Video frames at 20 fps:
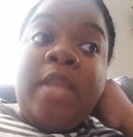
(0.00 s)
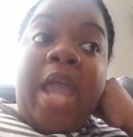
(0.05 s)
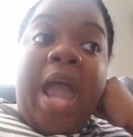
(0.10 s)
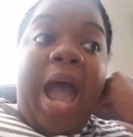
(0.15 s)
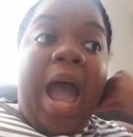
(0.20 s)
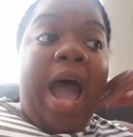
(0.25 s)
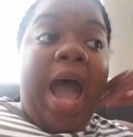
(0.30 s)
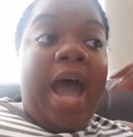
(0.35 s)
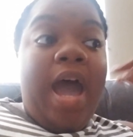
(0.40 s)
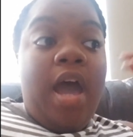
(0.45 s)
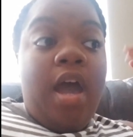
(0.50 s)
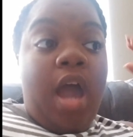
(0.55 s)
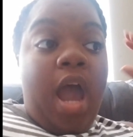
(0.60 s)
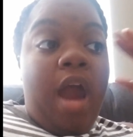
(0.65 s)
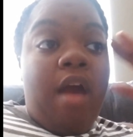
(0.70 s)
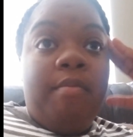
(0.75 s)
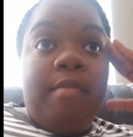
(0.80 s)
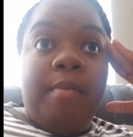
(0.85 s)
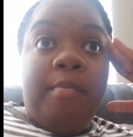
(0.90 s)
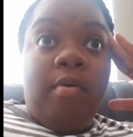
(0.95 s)
I
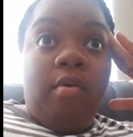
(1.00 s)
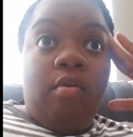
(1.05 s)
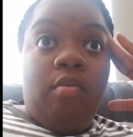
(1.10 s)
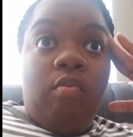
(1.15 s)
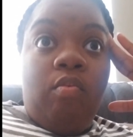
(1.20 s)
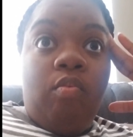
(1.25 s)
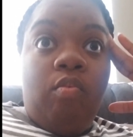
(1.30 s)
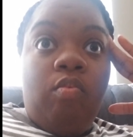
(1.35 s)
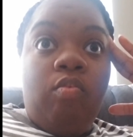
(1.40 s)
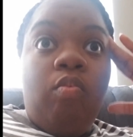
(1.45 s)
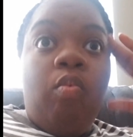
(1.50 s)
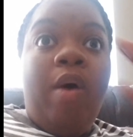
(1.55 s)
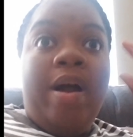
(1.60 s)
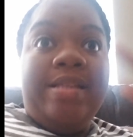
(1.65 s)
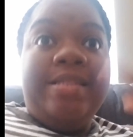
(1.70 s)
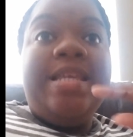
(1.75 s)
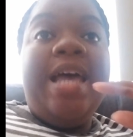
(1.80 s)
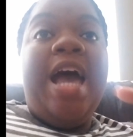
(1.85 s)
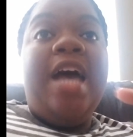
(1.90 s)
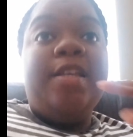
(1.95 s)
remember
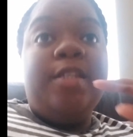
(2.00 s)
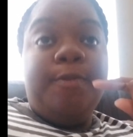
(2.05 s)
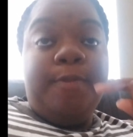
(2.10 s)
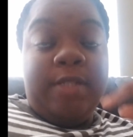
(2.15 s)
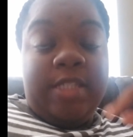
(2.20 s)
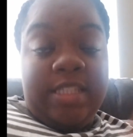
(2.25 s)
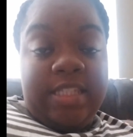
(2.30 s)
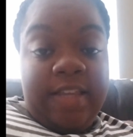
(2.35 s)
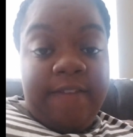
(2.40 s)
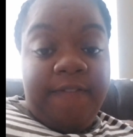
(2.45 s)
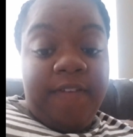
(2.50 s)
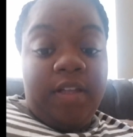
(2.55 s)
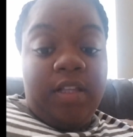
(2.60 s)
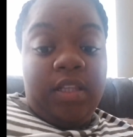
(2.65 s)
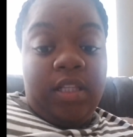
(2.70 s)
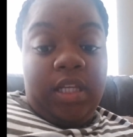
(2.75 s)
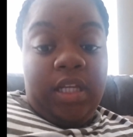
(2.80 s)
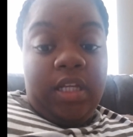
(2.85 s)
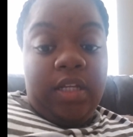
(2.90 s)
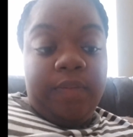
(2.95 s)
one time
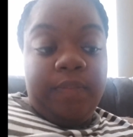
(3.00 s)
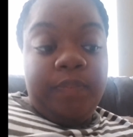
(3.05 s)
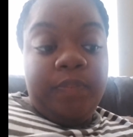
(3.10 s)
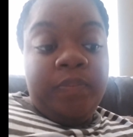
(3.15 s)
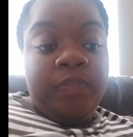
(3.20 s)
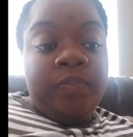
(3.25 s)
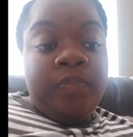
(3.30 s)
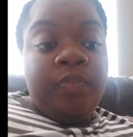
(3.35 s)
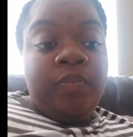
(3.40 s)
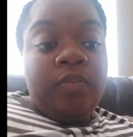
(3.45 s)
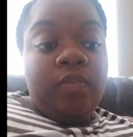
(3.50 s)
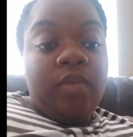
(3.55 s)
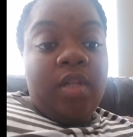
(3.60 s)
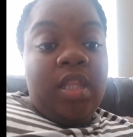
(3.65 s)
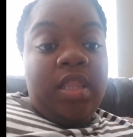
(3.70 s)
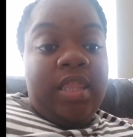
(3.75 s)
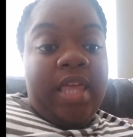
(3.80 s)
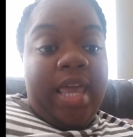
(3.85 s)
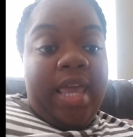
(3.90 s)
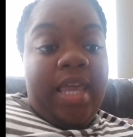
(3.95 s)
specifically,
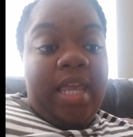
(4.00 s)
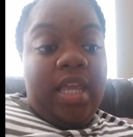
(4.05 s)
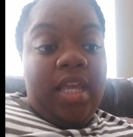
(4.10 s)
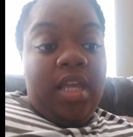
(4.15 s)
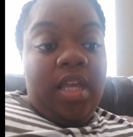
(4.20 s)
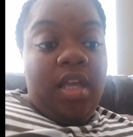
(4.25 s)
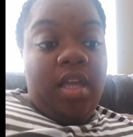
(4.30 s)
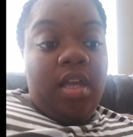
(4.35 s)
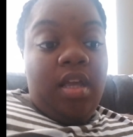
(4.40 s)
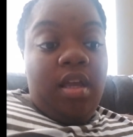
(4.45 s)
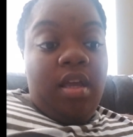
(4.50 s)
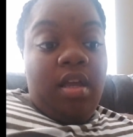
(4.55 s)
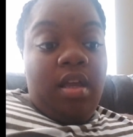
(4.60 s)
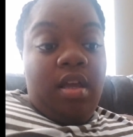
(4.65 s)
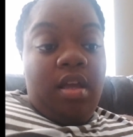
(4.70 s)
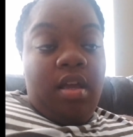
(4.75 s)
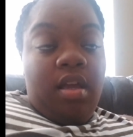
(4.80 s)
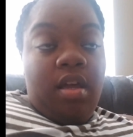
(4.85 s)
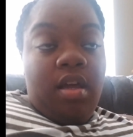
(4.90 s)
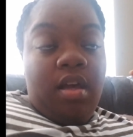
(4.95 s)
they
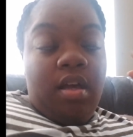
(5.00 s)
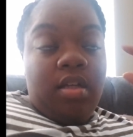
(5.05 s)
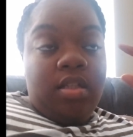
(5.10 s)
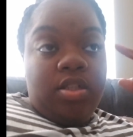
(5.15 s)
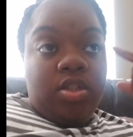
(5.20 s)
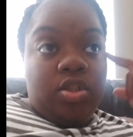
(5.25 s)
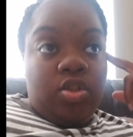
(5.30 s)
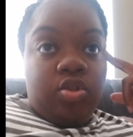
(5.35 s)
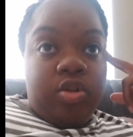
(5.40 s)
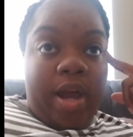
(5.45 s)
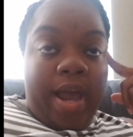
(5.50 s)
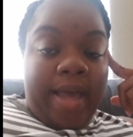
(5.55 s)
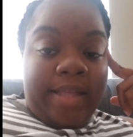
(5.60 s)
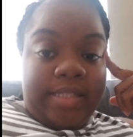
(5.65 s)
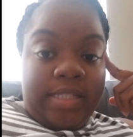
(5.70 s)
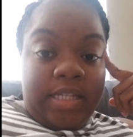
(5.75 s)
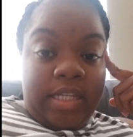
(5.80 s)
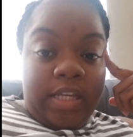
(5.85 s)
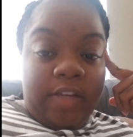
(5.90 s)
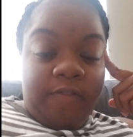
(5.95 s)
tried
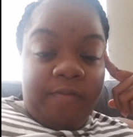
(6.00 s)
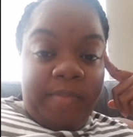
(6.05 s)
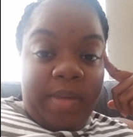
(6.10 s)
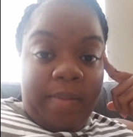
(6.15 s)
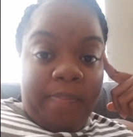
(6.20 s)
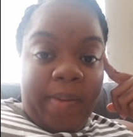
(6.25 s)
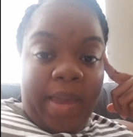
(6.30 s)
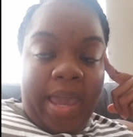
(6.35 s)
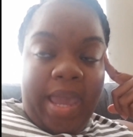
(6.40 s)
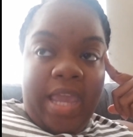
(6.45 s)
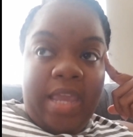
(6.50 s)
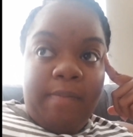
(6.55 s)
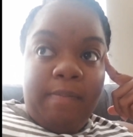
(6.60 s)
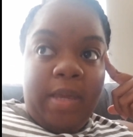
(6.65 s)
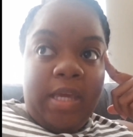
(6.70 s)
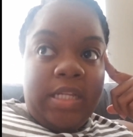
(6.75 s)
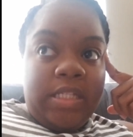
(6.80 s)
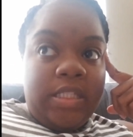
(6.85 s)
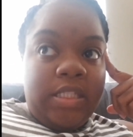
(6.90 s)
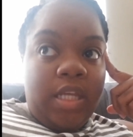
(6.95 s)
to give me pain
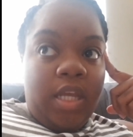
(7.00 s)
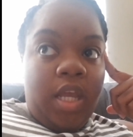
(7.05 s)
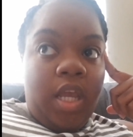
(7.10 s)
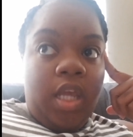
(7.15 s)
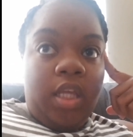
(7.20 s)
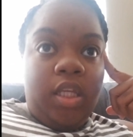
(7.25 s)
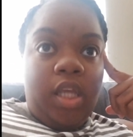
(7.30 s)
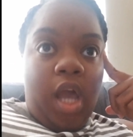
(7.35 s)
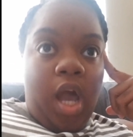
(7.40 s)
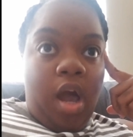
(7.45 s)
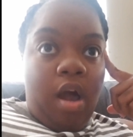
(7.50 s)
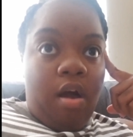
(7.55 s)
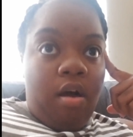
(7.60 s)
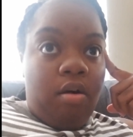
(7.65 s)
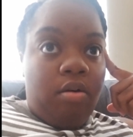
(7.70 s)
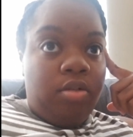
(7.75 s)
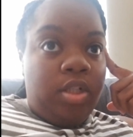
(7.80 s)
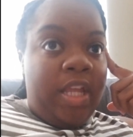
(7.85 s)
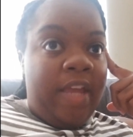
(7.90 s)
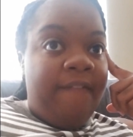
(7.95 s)
medicine, and
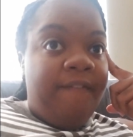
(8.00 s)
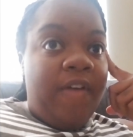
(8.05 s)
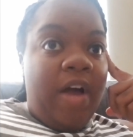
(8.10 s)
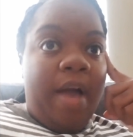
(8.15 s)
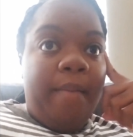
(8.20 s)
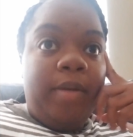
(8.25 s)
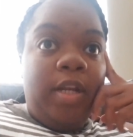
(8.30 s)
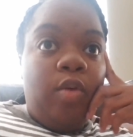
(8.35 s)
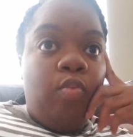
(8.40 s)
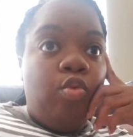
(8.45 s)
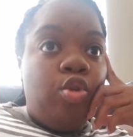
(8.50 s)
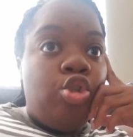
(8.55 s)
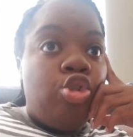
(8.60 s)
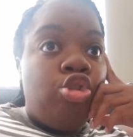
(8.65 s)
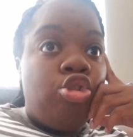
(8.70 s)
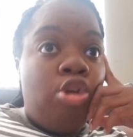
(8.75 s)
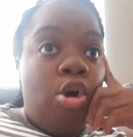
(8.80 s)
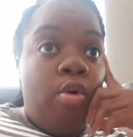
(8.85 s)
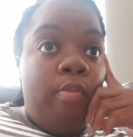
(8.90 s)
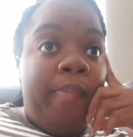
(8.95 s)
y'all, that vomiting was
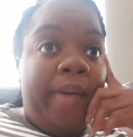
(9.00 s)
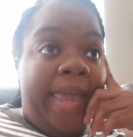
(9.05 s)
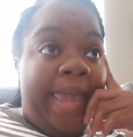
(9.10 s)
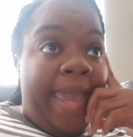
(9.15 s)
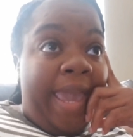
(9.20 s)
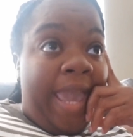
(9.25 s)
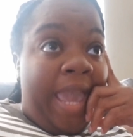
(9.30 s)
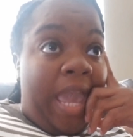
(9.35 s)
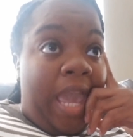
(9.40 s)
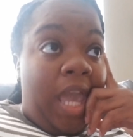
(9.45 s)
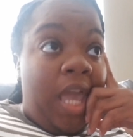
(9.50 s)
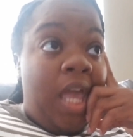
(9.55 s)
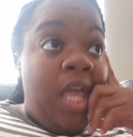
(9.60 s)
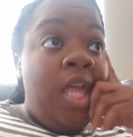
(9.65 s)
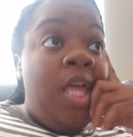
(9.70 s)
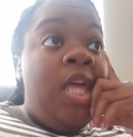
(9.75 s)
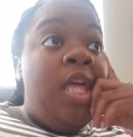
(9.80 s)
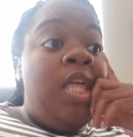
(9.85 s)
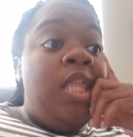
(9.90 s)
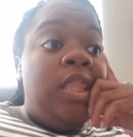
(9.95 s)
so bad
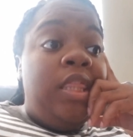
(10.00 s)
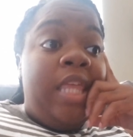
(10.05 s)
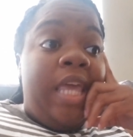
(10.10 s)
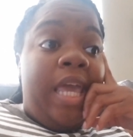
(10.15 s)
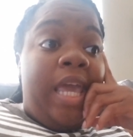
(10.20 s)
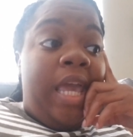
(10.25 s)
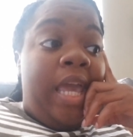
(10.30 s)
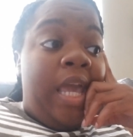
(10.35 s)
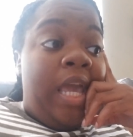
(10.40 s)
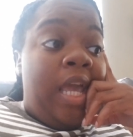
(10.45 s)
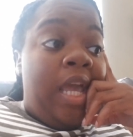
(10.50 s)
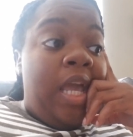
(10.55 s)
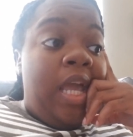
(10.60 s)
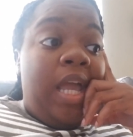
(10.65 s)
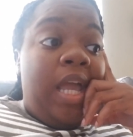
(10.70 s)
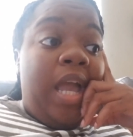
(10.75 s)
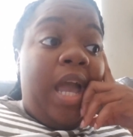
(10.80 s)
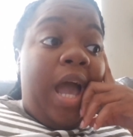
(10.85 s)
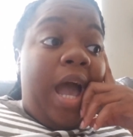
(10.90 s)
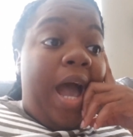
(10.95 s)
that
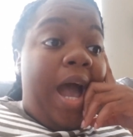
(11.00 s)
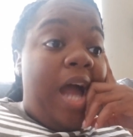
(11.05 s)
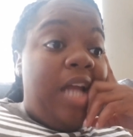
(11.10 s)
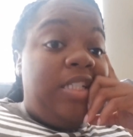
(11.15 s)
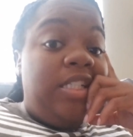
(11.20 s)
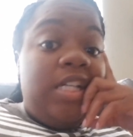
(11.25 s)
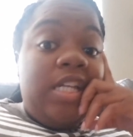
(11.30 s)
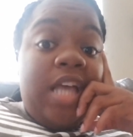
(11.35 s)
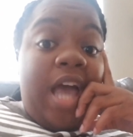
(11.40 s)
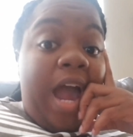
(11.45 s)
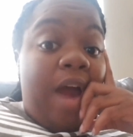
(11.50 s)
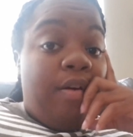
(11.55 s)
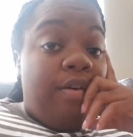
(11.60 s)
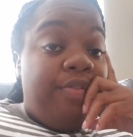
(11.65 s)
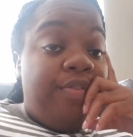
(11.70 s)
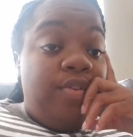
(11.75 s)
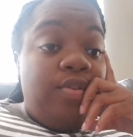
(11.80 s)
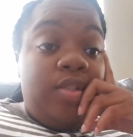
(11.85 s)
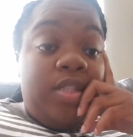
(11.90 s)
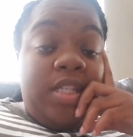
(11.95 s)
I
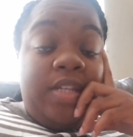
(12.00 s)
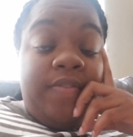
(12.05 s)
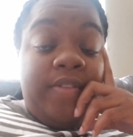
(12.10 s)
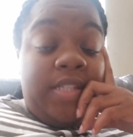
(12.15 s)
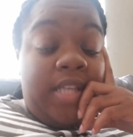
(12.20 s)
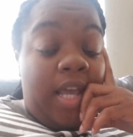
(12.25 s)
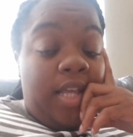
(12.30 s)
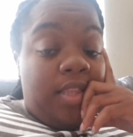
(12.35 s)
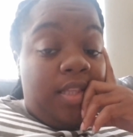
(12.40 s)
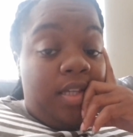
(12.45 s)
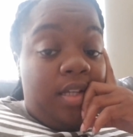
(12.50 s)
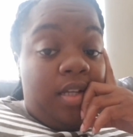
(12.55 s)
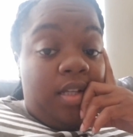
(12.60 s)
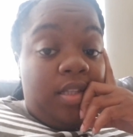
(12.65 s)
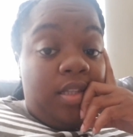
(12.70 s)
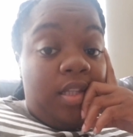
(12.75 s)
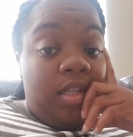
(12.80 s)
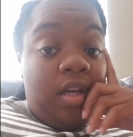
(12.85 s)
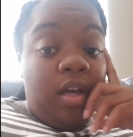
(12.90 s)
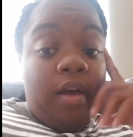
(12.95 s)
refused to even take
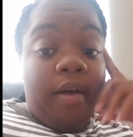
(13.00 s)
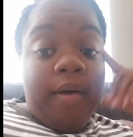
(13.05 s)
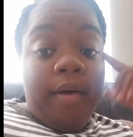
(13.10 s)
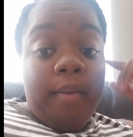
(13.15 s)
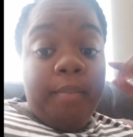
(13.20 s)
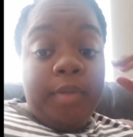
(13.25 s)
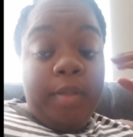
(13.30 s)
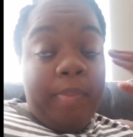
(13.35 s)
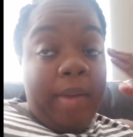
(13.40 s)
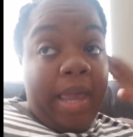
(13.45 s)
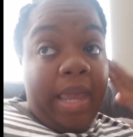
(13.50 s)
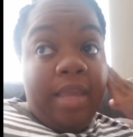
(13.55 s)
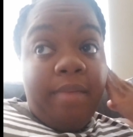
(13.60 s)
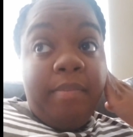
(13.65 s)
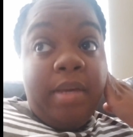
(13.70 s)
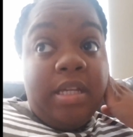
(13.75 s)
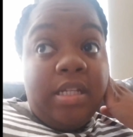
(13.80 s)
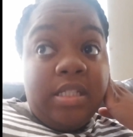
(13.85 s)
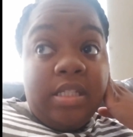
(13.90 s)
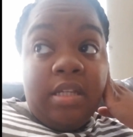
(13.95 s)
the pain
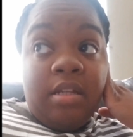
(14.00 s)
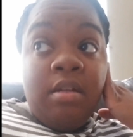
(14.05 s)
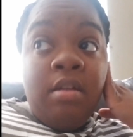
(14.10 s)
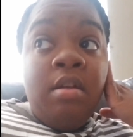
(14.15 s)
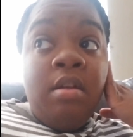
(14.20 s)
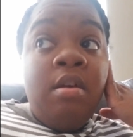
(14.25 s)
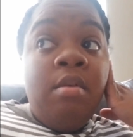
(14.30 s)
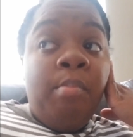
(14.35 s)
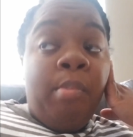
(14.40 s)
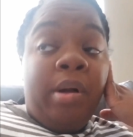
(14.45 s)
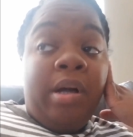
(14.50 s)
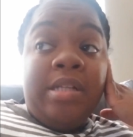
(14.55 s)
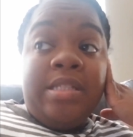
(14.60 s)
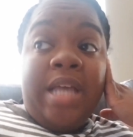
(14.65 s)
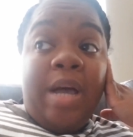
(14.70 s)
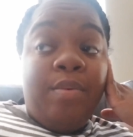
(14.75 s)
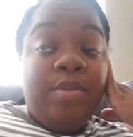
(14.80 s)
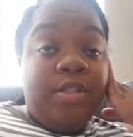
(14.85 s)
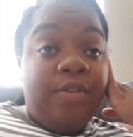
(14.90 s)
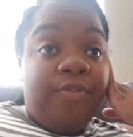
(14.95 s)
medicine, because
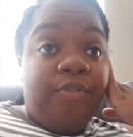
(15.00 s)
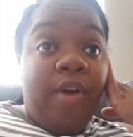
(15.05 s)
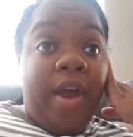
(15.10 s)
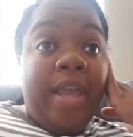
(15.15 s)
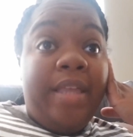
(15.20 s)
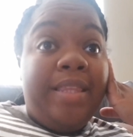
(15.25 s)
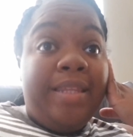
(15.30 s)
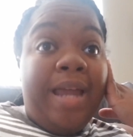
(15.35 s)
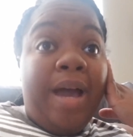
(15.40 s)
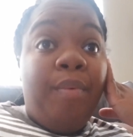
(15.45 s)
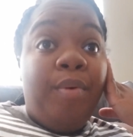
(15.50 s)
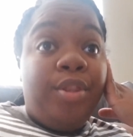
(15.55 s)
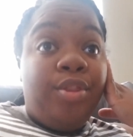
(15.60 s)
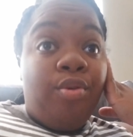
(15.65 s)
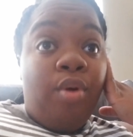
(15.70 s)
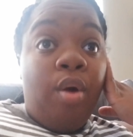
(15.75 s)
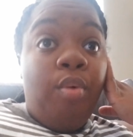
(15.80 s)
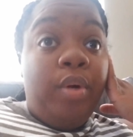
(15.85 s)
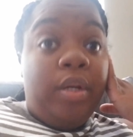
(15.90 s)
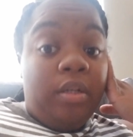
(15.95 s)
I was afraid that I would
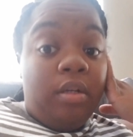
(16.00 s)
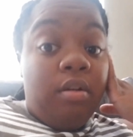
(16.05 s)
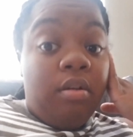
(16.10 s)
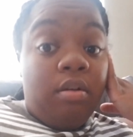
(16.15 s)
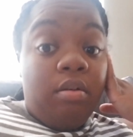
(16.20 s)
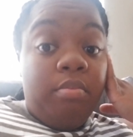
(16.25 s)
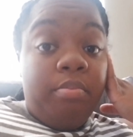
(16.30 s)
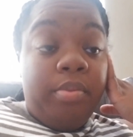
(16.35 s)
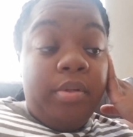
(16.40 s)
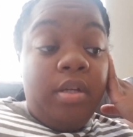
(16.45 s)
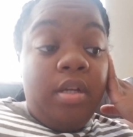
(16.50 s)
throw it up.